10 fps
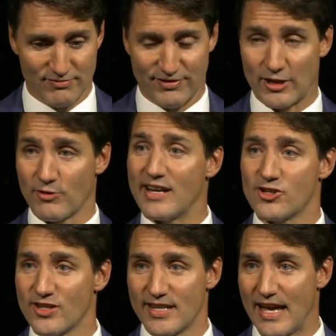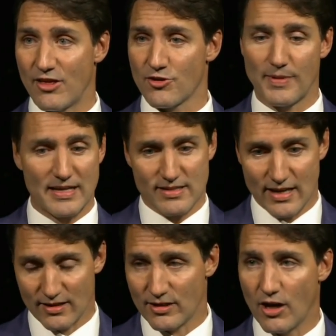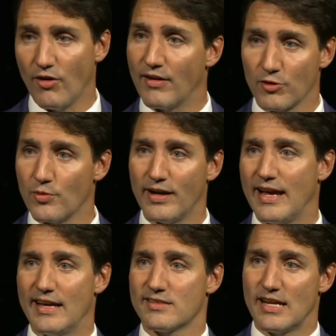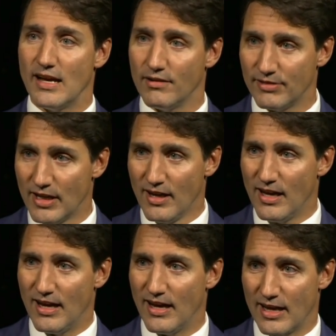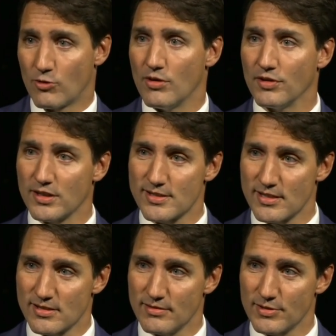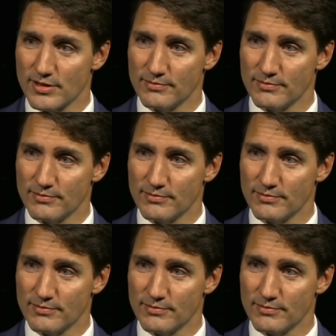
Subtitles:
the federation together by saying, no, everyone has to have equivalent systems.